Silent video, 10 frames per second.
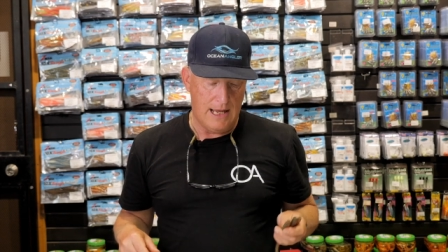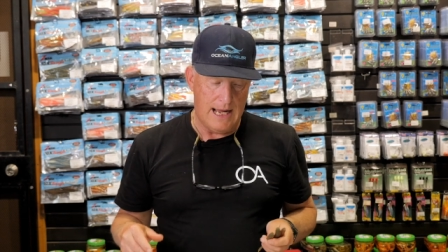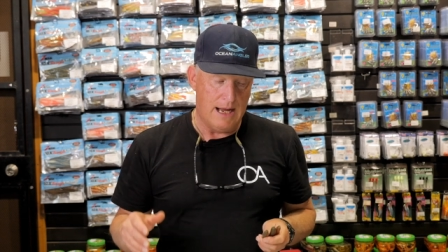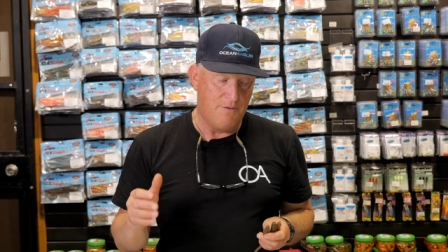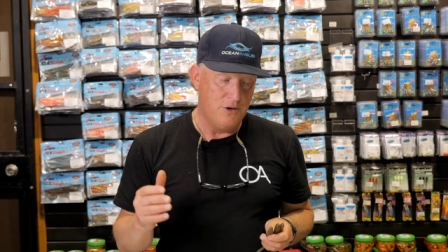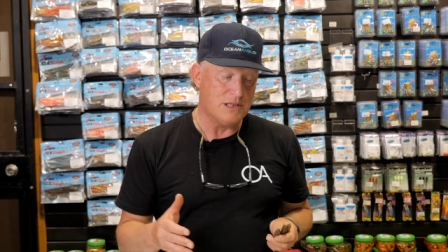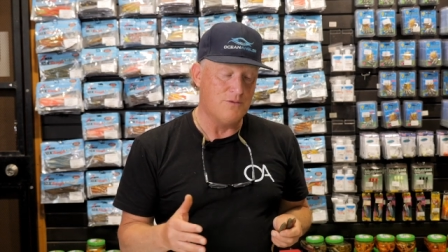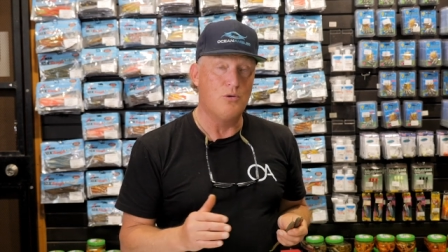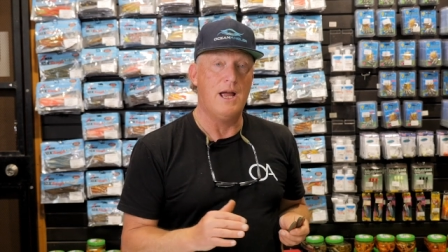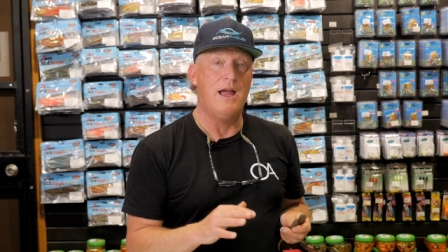um, first of
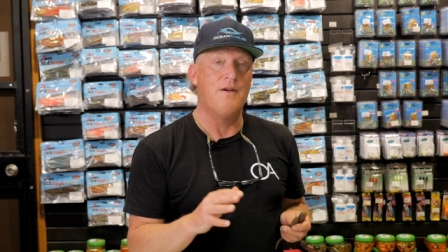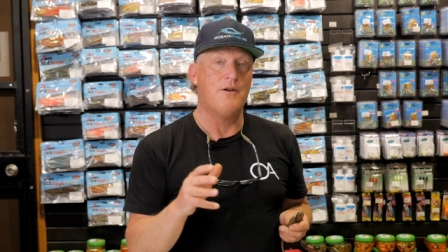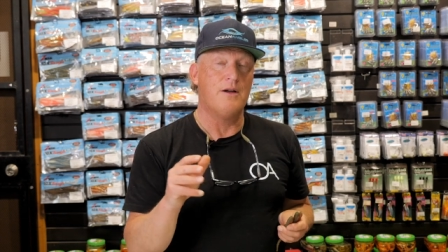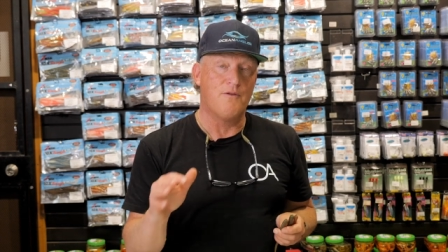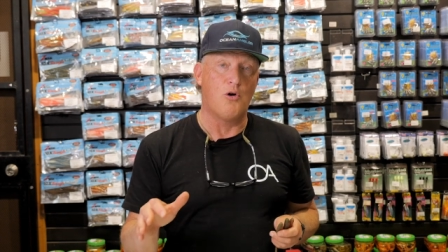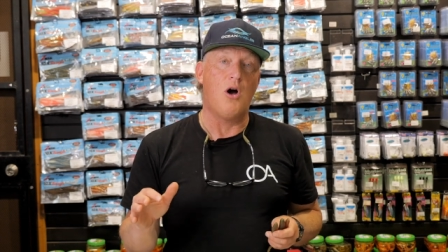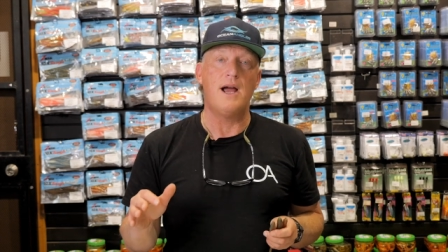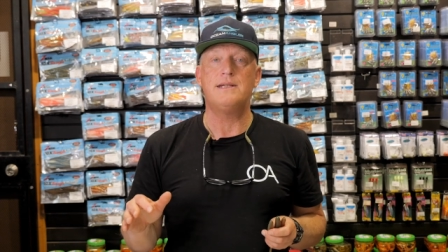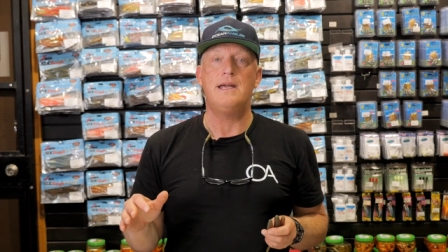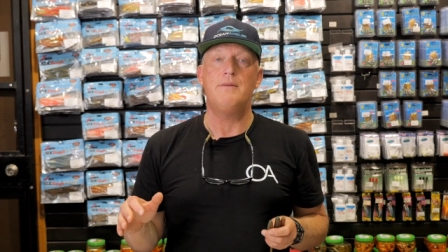all, have
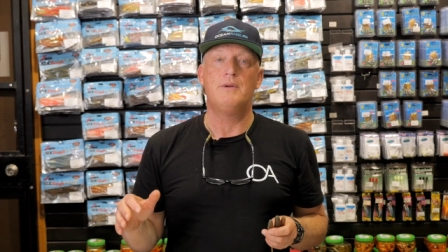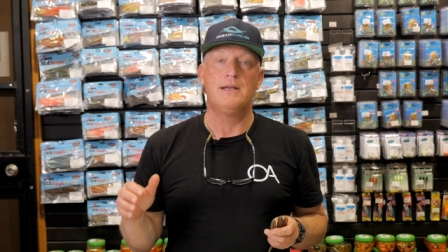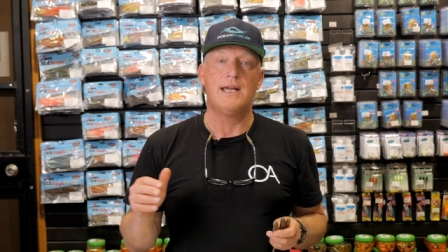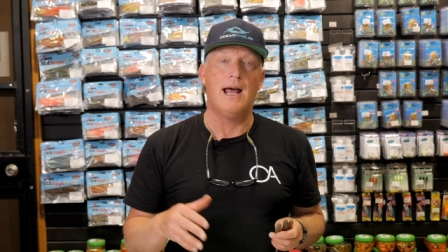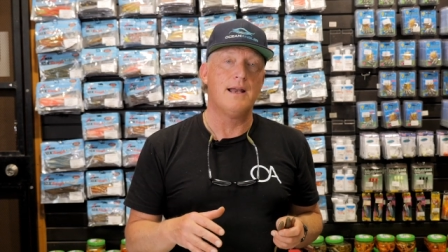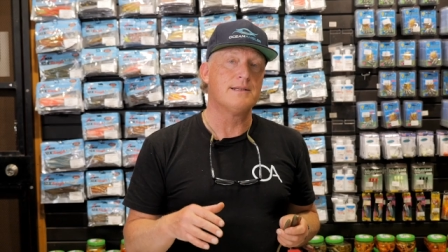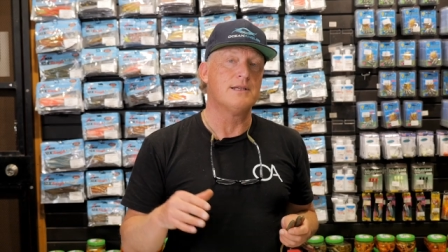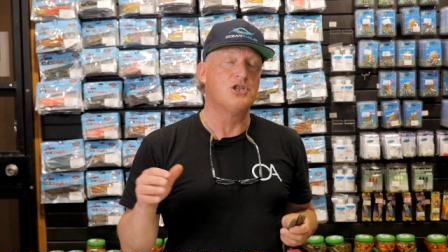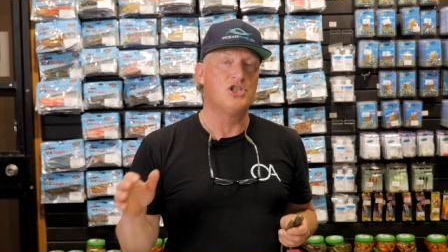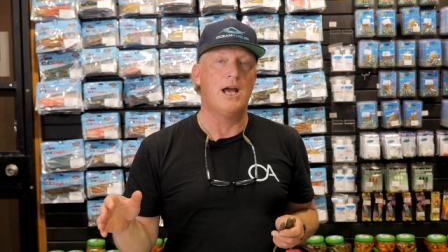variety in colours
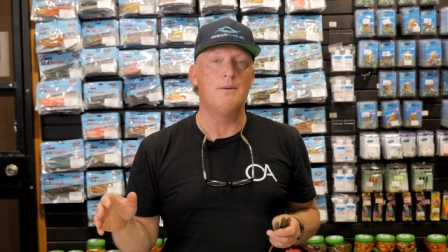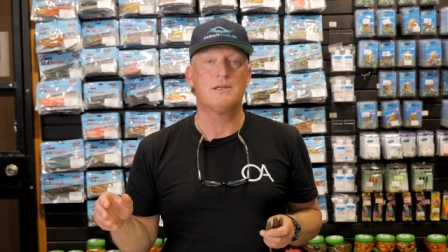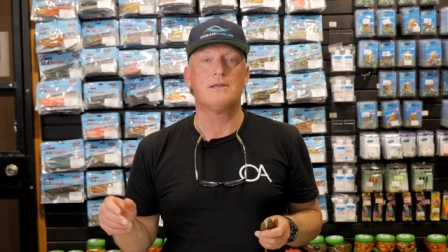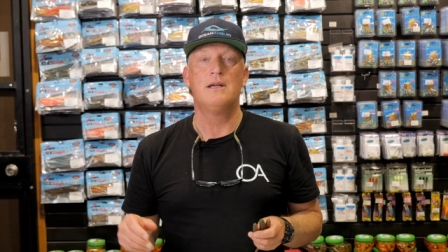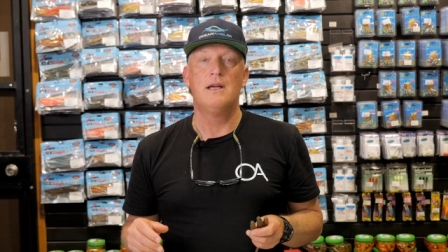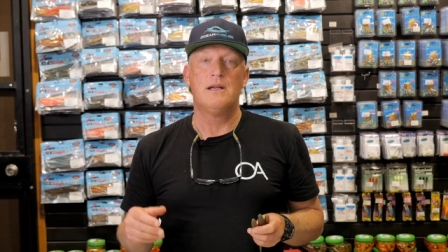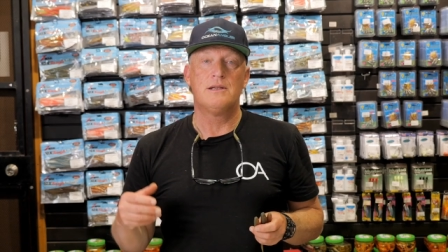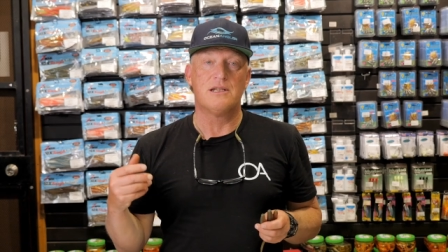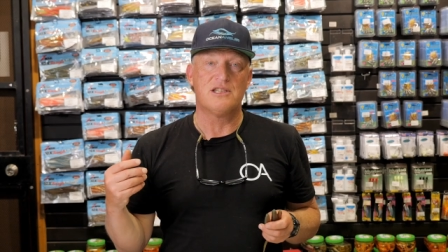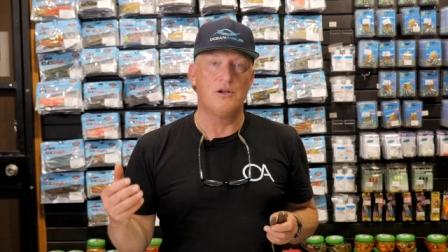and shapes
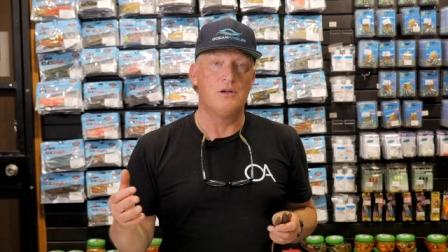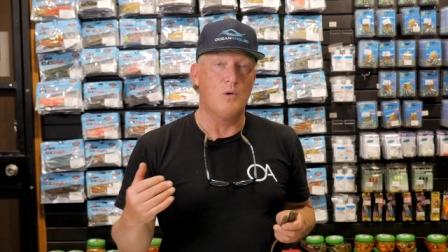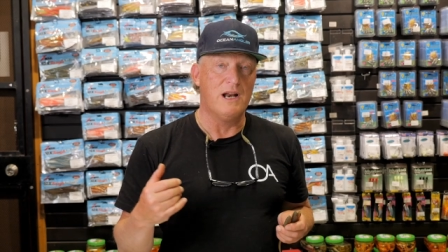to suit